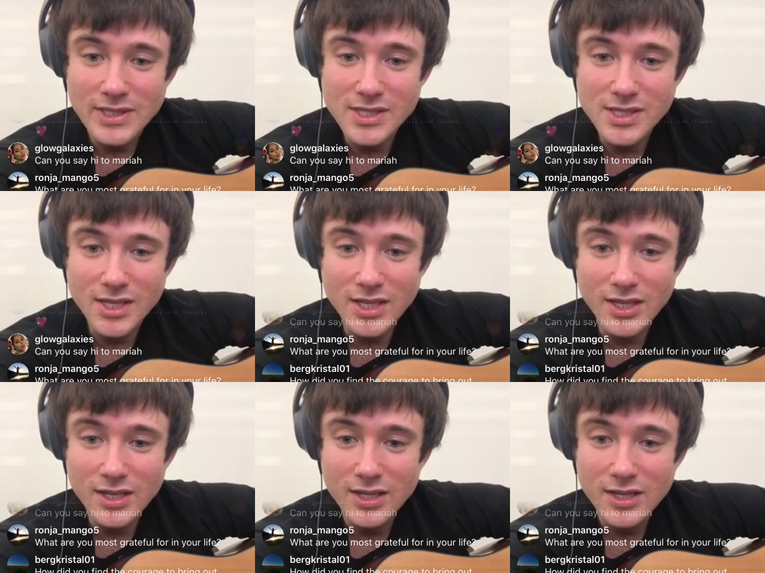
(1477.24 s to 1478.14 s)

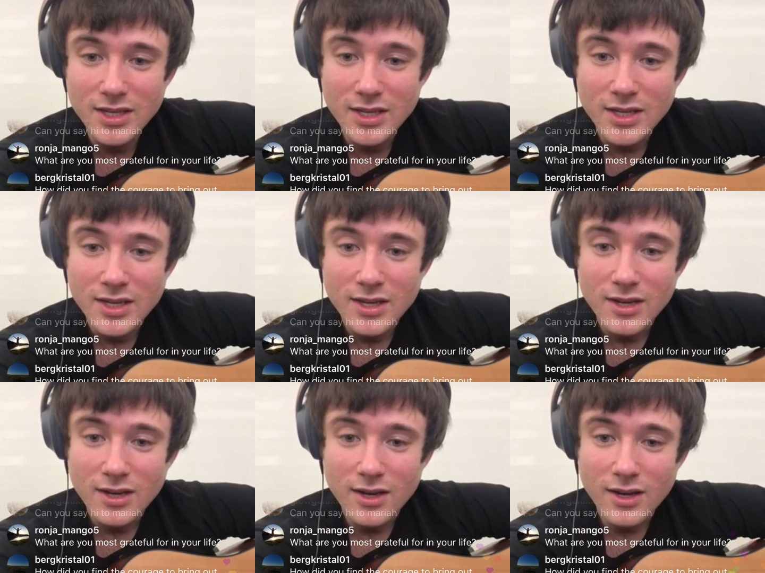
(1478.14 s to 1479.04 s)
see.
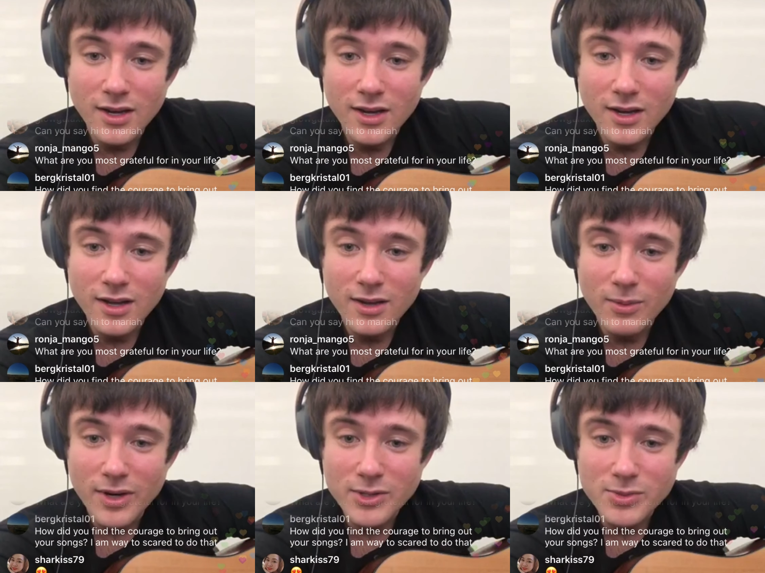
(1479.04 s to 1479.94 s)

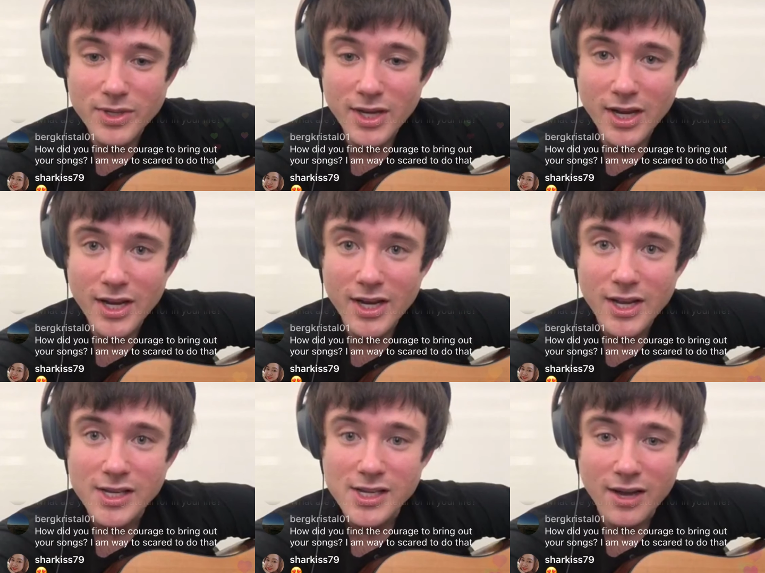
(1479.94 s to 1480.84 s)
What else we got?
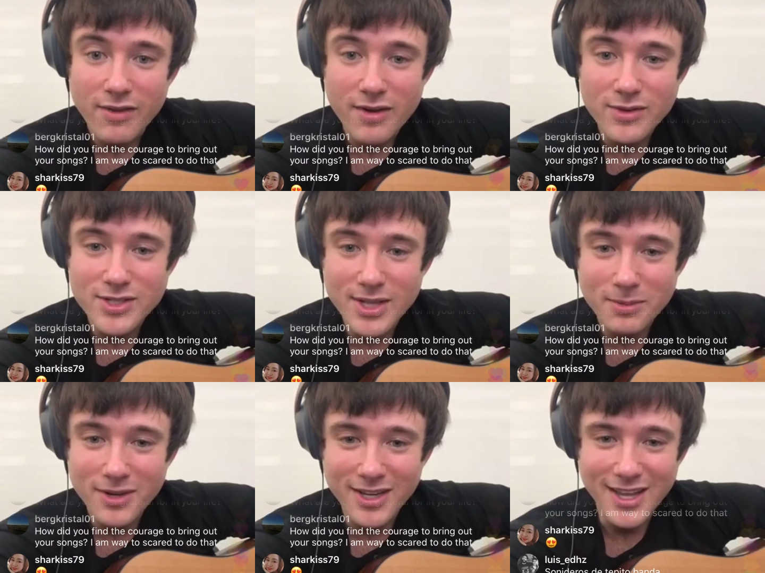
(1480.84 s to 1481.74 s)
Have I ever
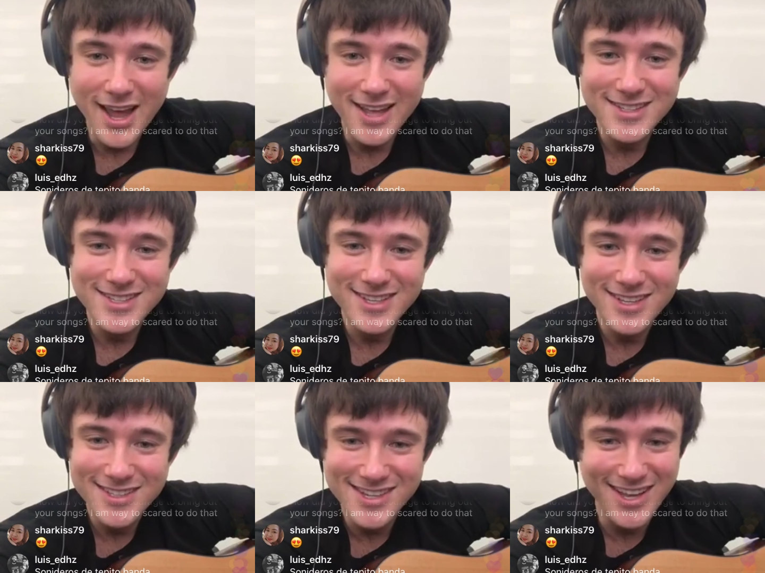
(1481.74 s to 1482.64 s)
stepped on a cat's
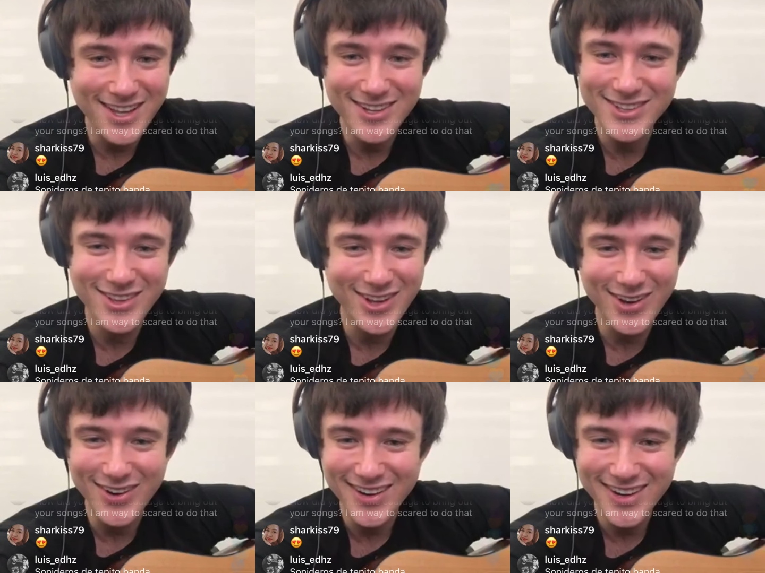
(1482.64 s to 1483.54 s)
tail?
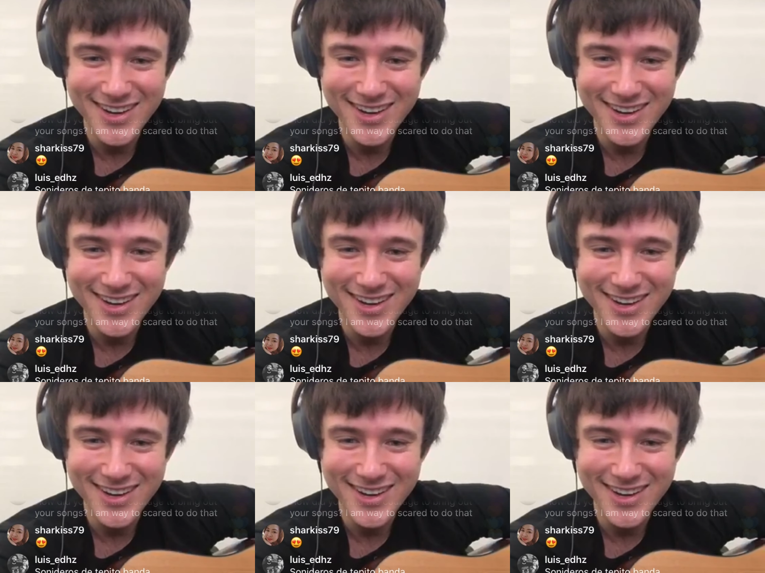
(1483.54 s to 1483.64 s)
No.